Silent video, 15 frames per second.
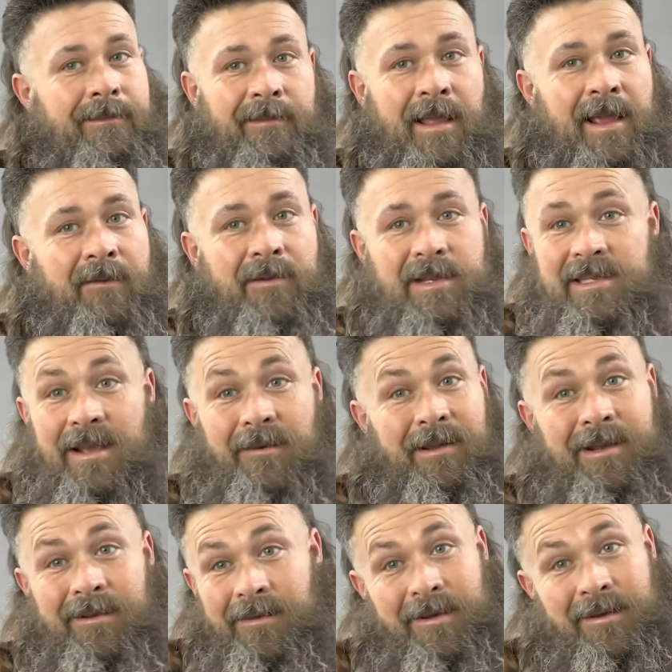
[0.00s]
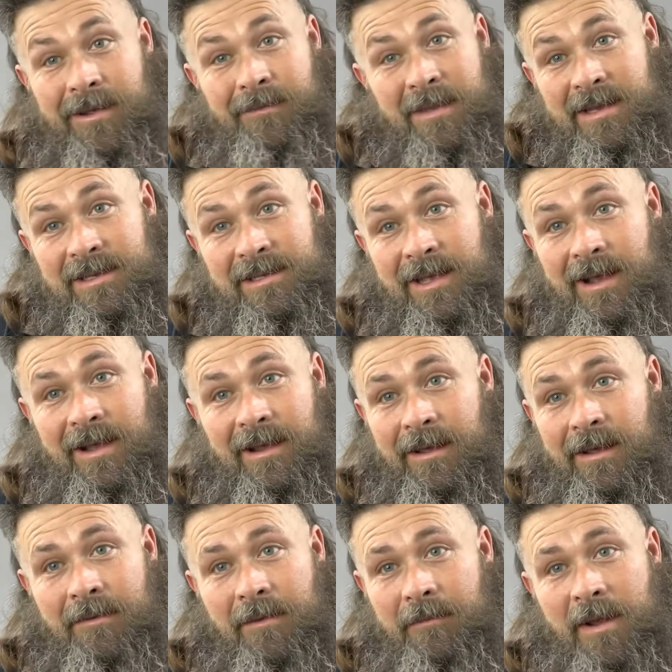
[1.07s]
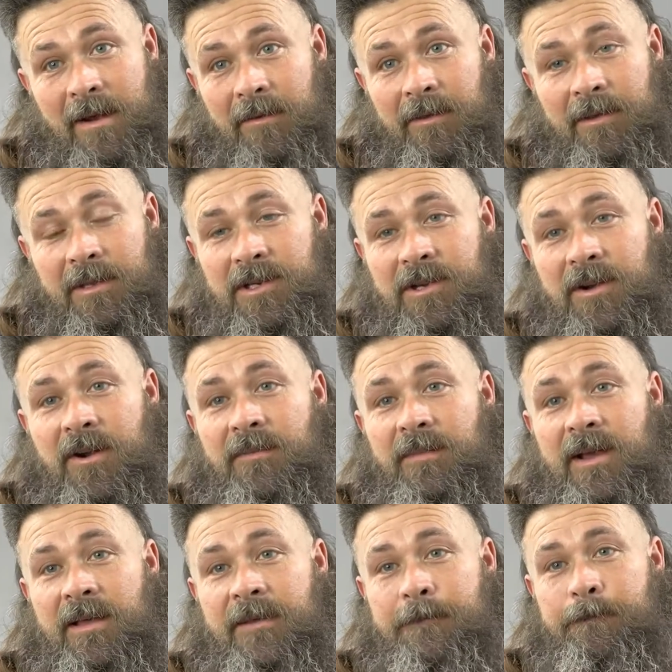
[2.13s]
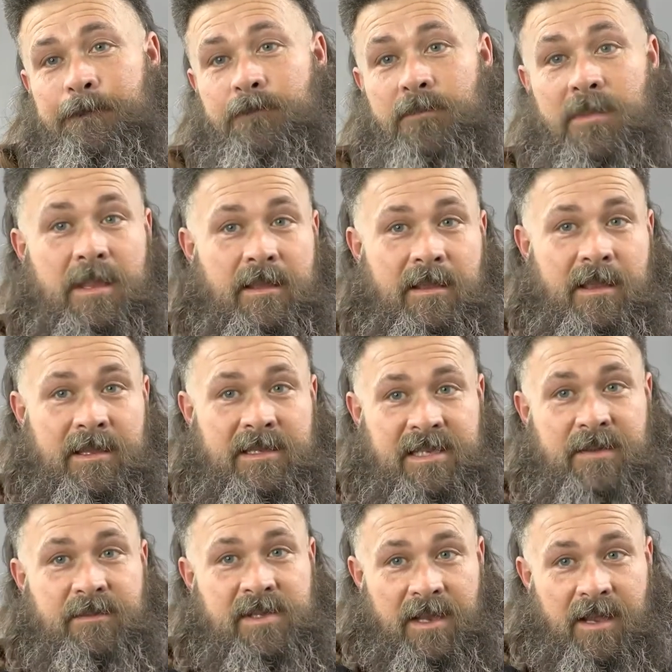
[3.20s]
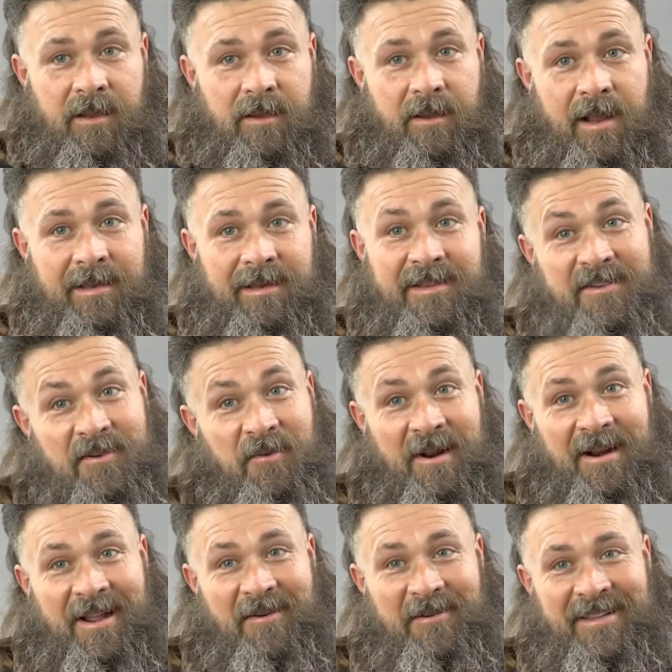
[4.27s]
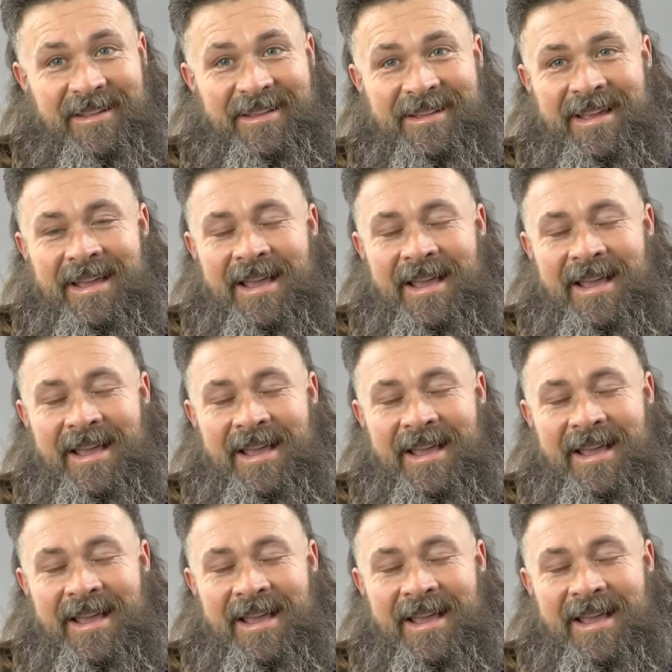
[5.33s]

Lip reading: Like we said, we don't know. It may suck. I'm not really sure, but it seems like a good idea, so we're gonna go with it.